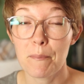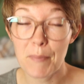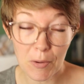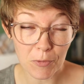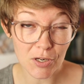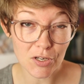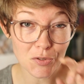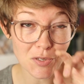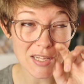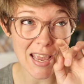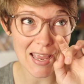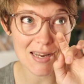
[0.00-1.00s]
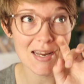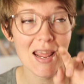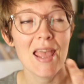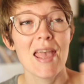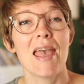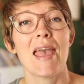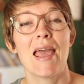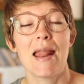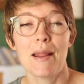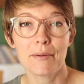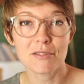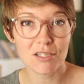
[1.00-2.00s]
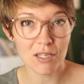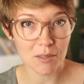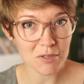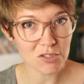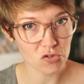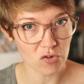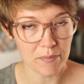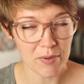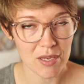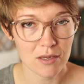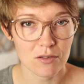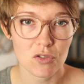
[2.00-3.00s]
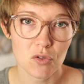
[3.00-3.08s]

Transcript: but we're gonna do it again, and it's gonna be stripy.